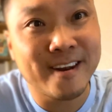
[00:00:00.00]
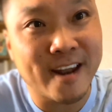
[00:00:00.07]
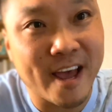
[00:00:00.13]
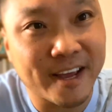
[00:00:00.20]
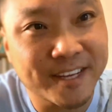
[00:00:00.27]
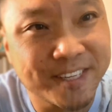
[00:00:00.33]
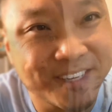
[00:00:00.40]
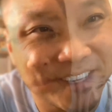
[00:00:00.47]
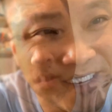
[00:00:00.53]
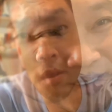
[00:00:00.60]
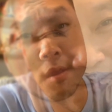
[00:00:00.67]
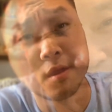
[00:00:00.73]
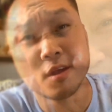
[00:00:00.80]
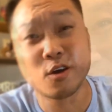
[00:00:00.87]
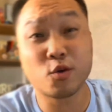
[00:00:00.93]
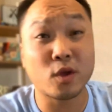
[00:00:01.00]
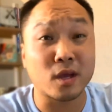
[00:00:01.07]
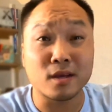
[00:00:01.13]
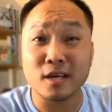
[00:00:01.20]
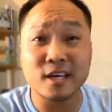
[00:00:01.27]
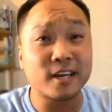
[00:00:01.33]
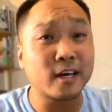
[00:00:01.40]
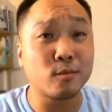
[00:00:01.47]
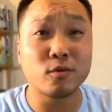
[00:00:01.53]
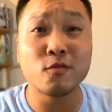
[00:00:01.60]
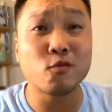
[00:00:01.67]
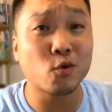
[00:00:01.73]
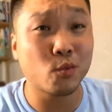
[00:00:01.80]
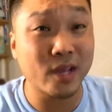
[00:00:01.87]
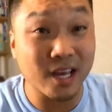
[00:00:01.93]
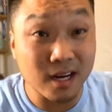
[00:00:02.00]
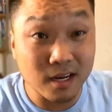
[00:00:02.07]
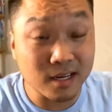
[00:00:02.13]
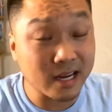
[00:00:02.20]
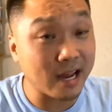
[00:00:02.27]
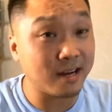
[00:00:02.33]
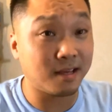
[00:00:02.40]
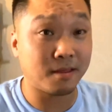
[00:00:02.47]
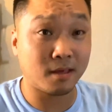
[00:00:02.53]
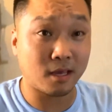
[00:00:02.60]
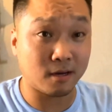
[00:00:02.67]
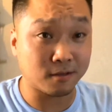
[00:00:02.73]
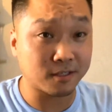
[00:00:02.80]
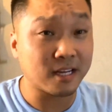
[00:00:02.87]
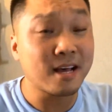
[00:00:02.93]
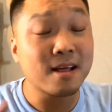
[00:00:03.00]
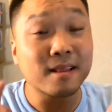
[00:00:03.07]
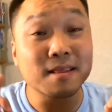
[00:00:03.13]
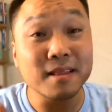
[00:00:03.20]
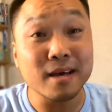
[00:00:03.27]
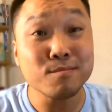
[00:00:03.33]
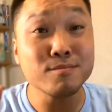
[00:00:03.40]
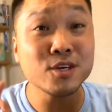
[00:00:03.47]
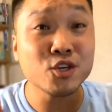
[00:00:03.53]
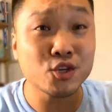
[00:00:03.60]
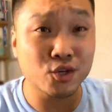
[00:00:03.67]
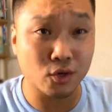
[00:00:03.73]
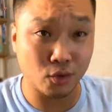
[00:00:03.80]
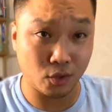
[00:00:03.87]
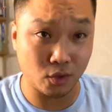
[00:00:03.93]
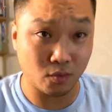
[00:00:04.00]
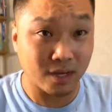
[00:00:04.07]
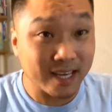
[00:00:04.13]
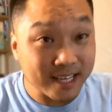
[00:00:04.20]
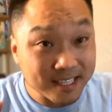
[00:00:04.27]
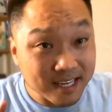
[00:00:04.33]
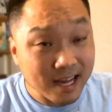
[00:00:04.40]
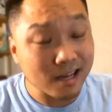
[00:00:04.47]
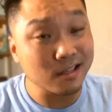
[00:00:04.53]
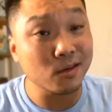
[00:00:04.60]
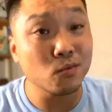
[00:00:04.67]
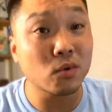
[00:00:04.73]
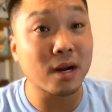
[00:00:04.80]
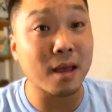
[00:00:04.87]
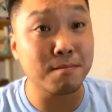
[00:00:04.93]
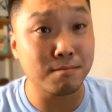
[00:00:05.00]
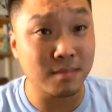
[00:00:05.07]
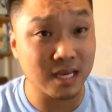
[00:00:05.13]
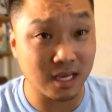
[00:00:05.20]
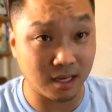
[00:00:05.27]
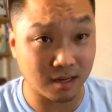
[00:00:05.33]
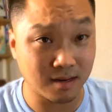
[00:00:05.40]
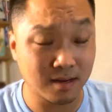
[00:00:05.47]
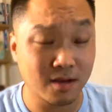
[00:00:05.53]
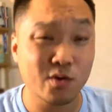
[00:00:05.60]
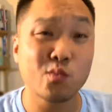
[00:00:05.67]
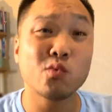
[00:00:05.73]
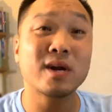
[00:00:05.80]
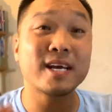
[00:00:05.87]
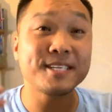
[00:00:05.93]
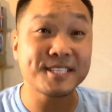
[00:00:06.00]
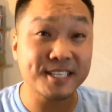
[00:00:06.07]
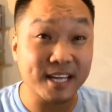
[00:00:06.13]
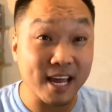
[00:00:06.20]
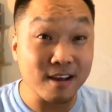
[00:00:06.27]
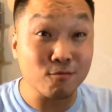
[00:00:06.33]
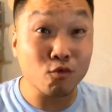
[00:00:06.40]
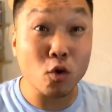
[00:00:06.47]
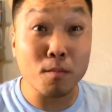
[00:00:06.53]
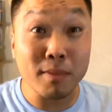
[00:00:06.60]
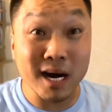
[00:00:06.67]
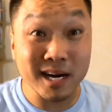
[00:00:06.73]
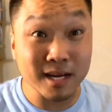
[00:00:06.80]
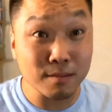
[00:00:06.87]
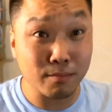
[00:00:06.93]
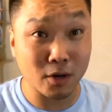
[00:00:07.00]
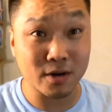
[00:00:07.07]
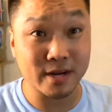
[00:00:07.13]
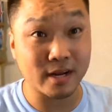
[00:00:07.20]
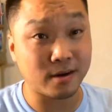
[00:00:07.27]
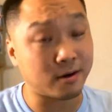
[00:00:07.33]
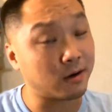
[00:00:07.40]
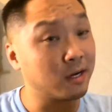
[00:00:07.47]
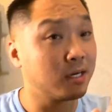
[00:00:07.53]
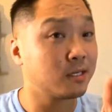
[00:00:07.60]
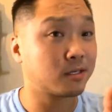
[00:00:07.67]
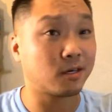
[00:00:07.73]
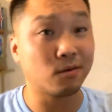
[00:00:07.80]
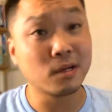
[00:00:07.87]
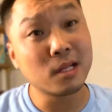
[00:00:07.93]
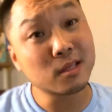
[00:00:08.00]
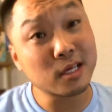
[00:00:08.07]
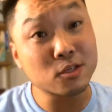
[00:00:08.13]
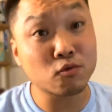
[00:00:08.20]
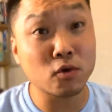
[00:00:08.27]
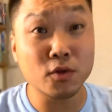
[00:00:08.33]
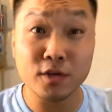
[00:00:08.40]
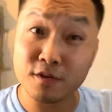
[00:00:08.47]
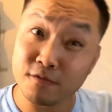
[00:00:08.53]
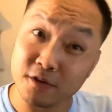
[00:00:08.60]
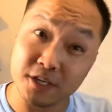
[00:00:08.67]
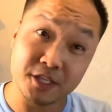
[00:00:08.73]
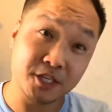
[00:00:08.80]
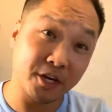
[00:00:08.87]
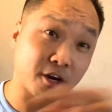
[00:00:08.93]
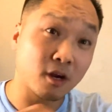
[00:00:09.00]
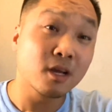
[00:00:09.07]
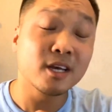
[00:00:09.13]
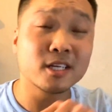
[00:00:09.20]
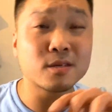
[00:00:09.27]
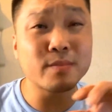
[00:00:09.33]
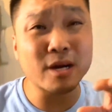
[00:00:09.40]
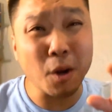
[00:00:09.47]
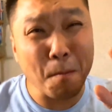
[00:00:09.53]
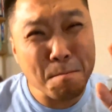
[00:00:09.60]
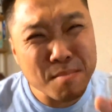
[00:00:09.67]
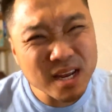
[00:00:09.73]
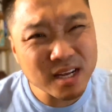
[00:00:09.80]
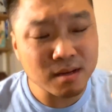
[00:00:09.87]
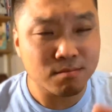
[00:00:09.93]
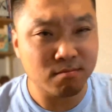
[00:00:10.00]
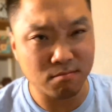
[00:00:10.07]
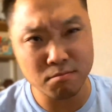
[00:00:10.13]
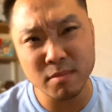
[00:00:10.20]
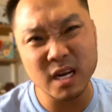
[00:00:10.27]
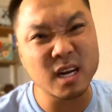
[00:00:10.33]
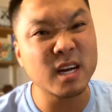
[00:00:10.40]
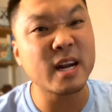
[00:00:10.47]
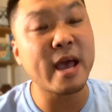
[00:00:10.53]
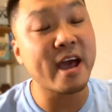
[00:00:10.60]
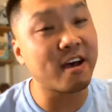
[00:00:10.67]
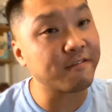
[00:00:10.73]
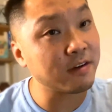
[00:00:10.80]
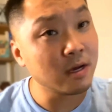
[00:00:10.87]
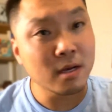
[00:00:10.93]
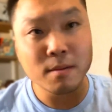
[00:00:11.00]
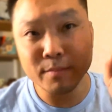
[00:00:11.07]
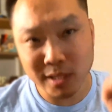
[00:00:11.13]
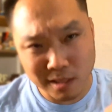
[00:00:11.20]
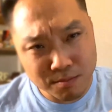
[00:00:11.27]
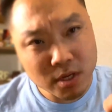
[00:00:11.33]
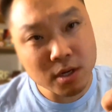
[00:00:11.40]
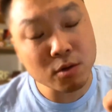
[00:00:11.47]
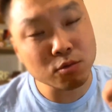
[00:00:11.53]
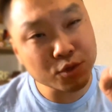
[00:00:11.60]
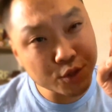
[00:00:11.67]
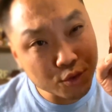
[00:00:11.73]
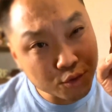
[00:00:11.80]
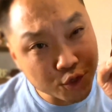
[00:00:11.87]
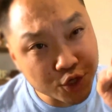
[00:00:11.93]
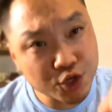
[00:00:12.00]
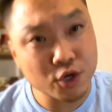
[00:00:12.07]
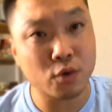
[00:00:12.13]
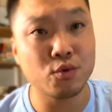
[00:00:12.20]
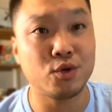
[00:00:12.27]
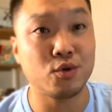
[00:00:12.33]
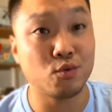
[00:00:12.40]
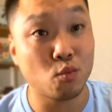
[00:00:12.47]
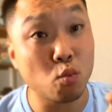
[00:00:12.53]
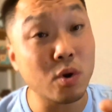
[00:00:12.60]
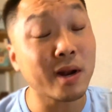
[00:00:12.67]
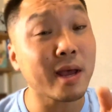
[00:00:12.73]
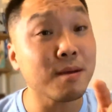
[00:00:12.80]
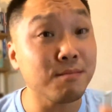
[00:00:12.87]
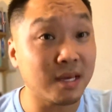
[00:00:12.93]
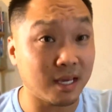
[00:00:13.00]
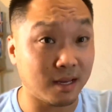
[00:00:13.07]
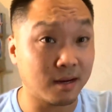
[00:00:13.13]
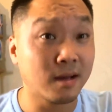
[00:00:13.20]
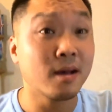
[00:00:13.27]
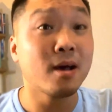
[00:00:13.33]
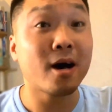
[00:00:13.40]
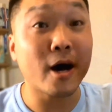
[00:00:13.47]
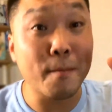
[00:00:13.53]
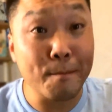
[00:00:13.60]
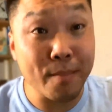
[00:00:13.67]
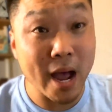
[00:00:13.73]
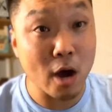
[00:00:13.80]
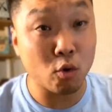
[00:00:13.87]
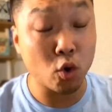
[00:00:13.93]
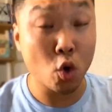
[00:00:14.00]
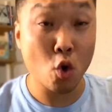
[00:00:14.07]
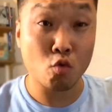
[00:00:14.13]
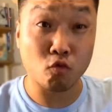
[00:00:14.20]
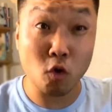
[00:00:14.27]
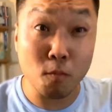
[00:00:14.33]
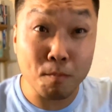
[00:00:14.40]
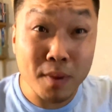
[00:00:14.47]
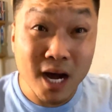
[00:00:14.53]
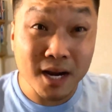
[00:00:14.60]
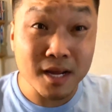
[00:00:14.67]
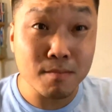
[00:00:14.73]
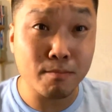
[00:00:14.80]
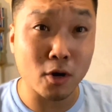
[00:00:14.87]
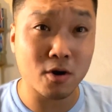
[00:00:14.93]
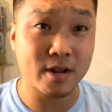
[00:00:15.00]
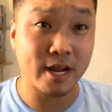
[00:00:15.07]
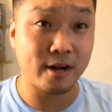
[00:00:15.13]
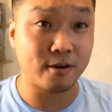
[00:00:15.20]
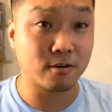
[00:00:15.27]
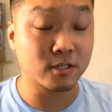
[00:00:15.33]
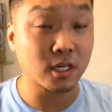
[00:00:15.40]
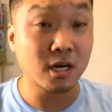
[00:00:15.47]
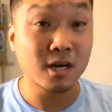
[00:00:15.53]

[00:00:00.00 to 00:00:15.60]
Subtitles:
next. Okay, and now before we get into anything else, let me show you exactly what I mean when I say robotic bartender. So let's roll this footage here. It's about a minute and a half, but I'm going to show you what I mean about robotic bartenders